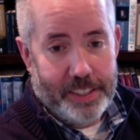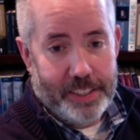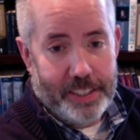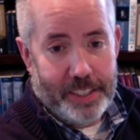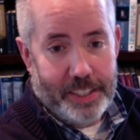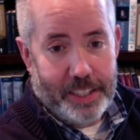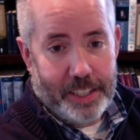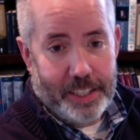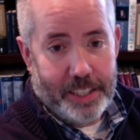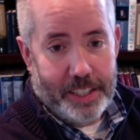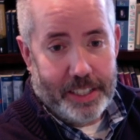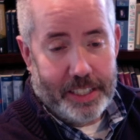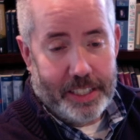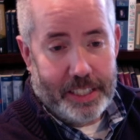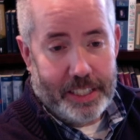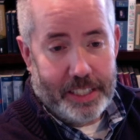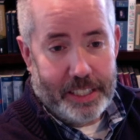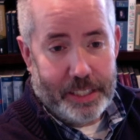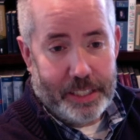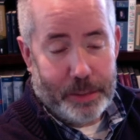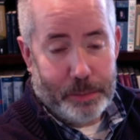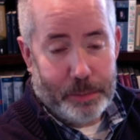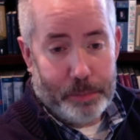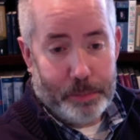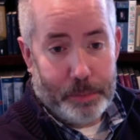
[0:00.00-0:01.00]
uh, he
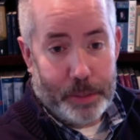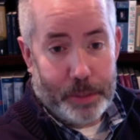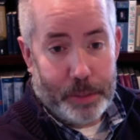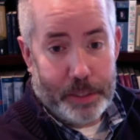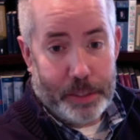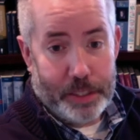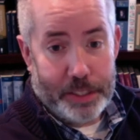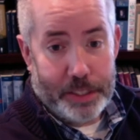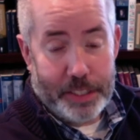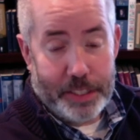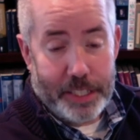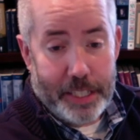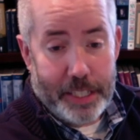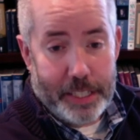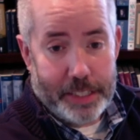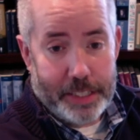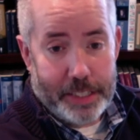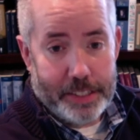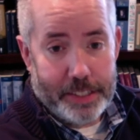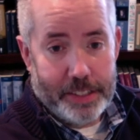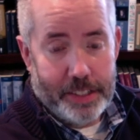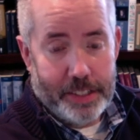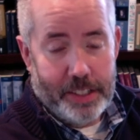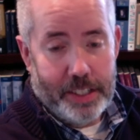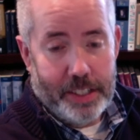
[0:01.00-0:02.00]
can be content
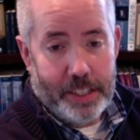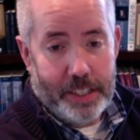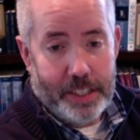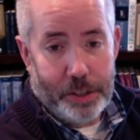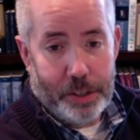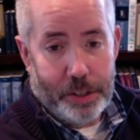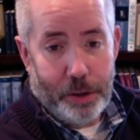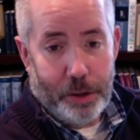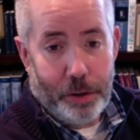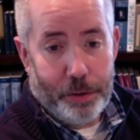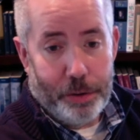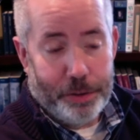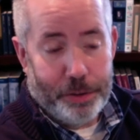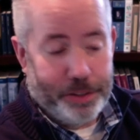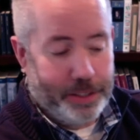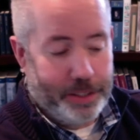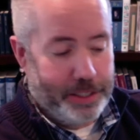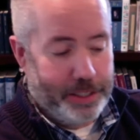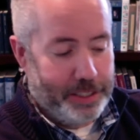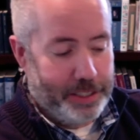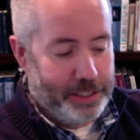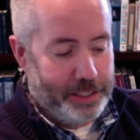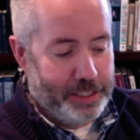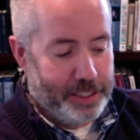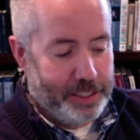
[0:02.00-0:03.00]
in all things.